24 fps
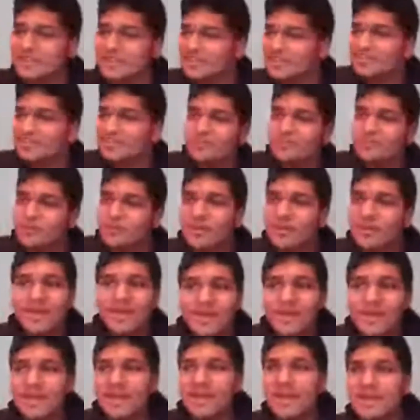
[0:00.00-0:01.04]
and then it
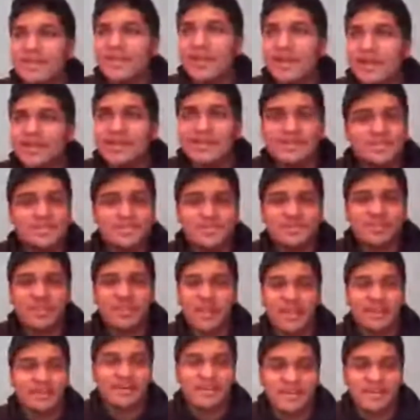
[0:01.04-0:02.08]
just landed in the hands of a
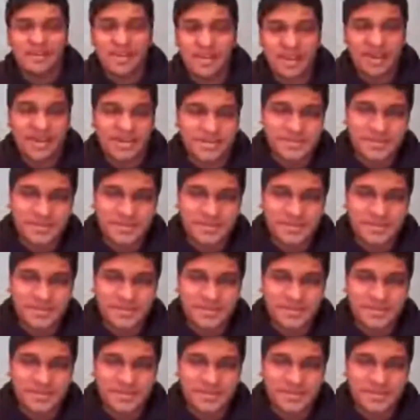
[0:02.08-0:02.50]
Titans player.